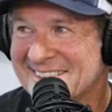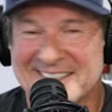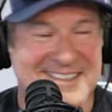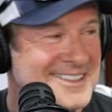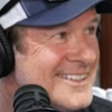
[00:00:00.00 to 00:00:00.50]

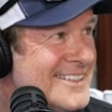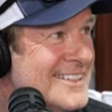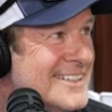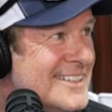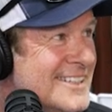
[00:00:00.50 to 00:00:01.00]

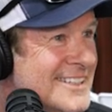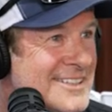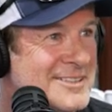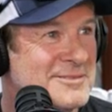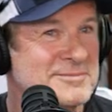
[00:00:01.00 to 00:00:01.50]

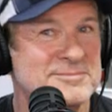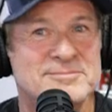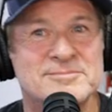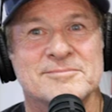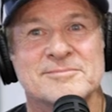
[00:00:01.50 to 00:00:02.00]

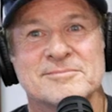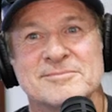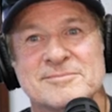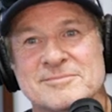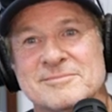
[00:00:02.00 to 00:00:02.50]

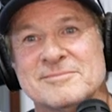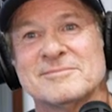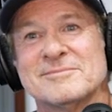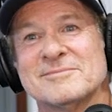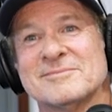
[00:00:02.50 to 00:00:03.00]

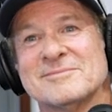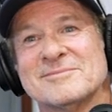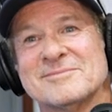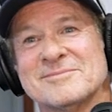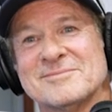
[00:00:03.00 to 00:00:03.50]

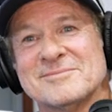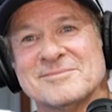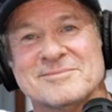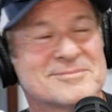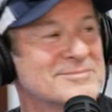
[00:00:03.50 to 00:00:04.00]

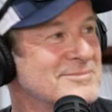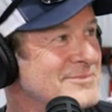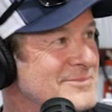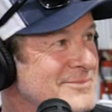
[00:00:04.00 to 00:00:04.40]
(not speaking)